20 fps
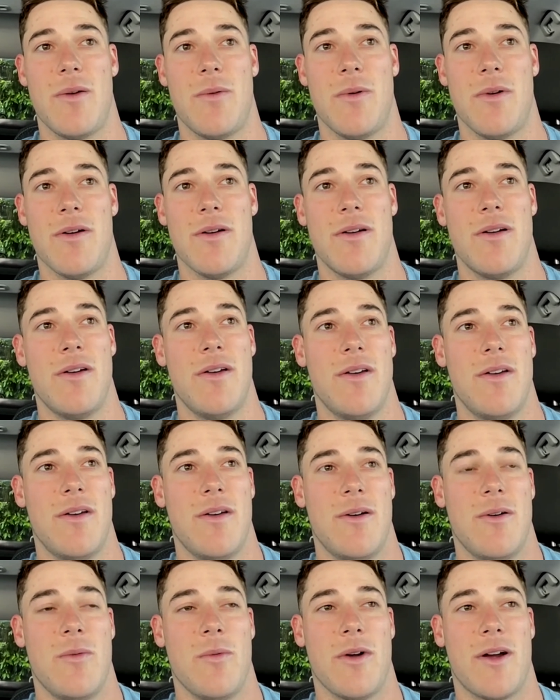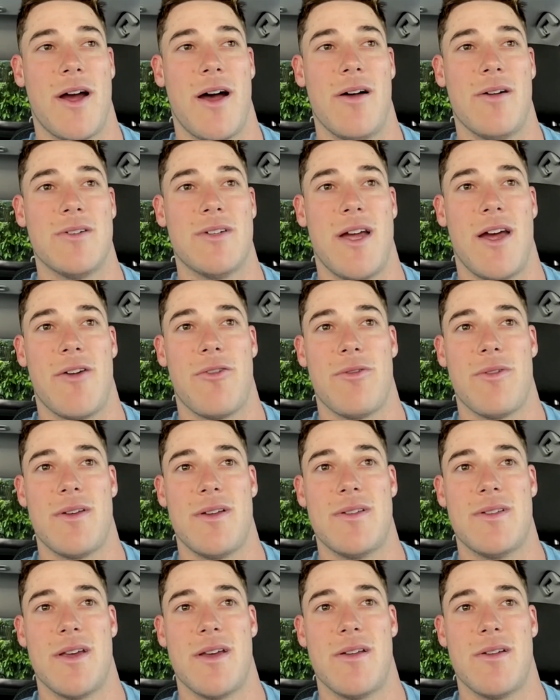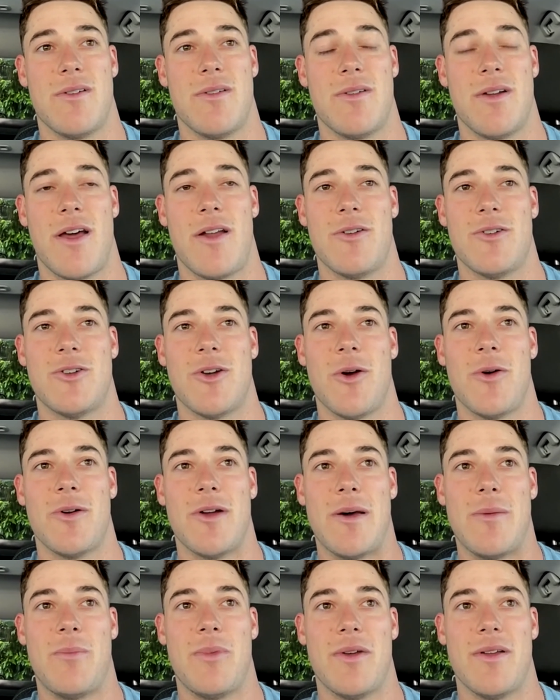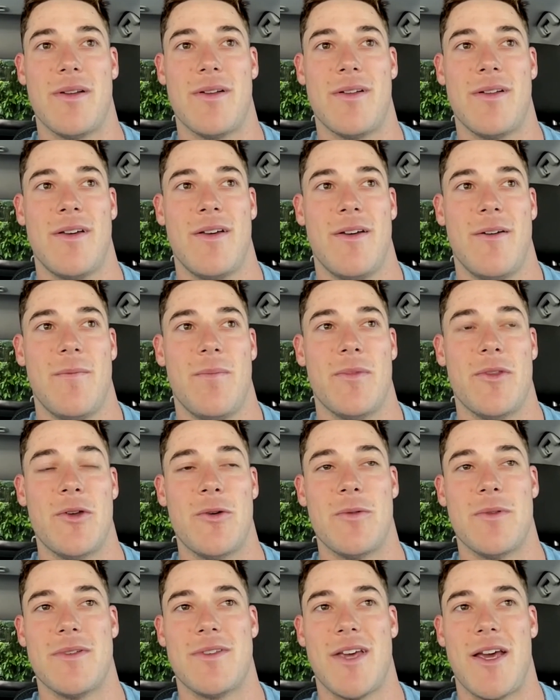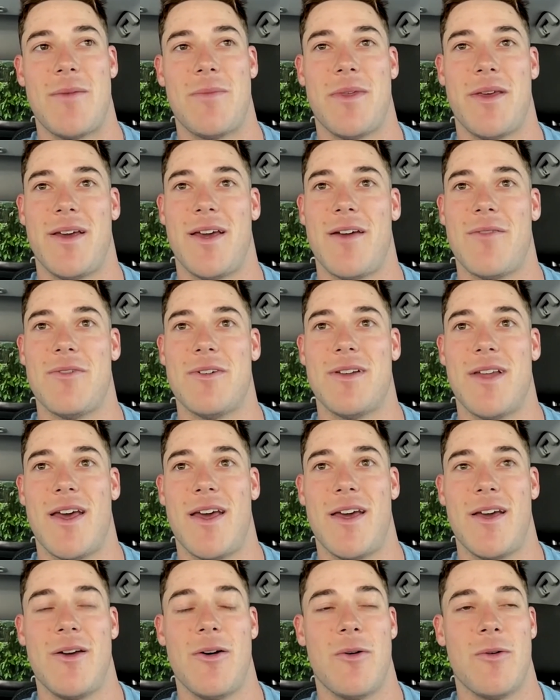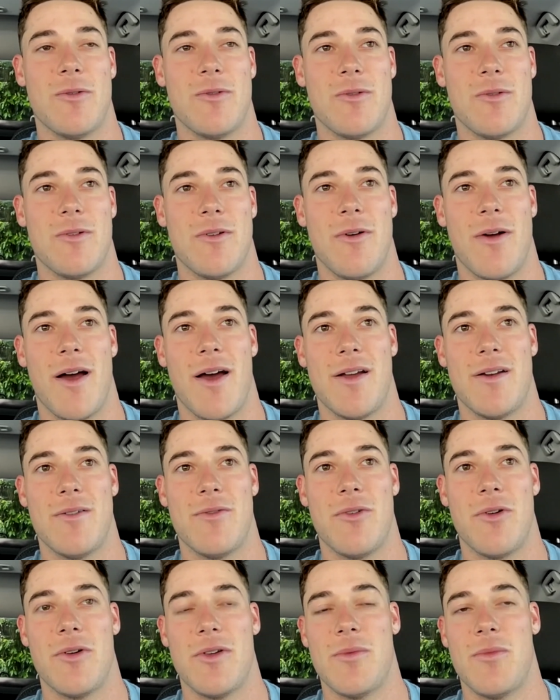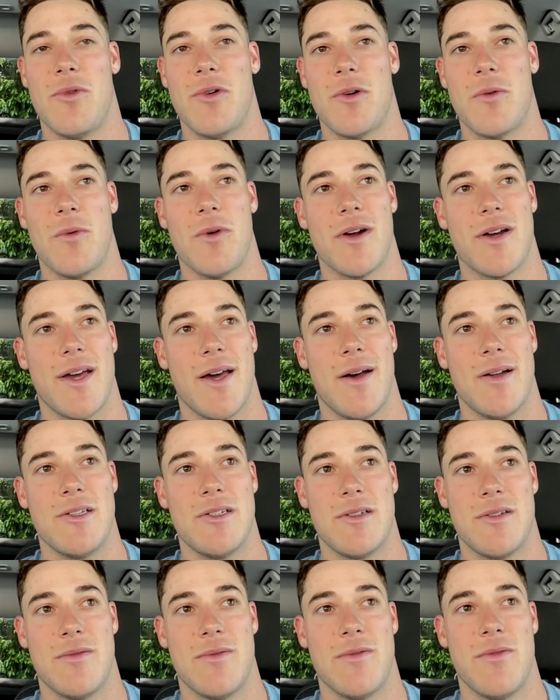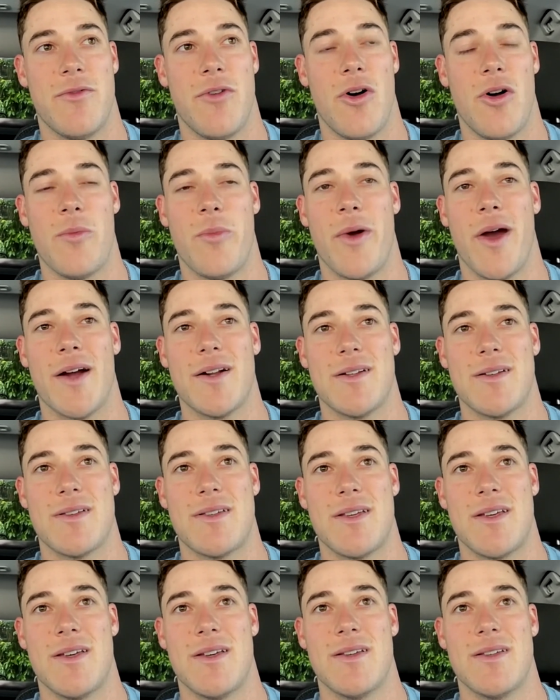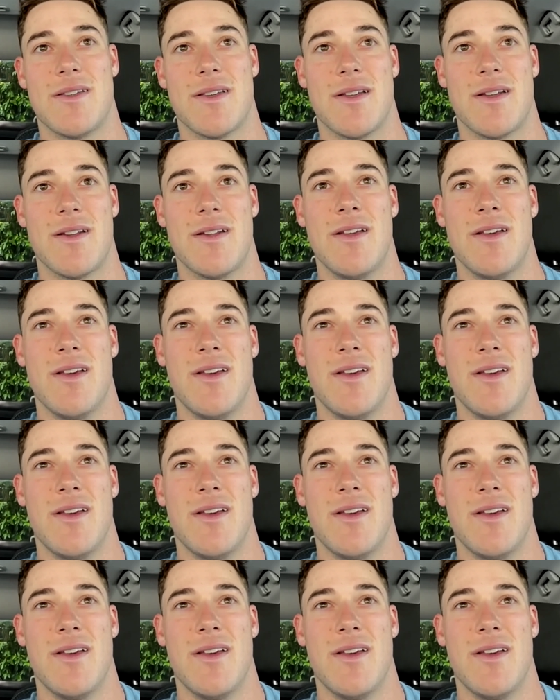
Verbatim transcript: We're college athletes that are showing up and doing the same thing every day, going through the grind of early morning workouts and fall practices and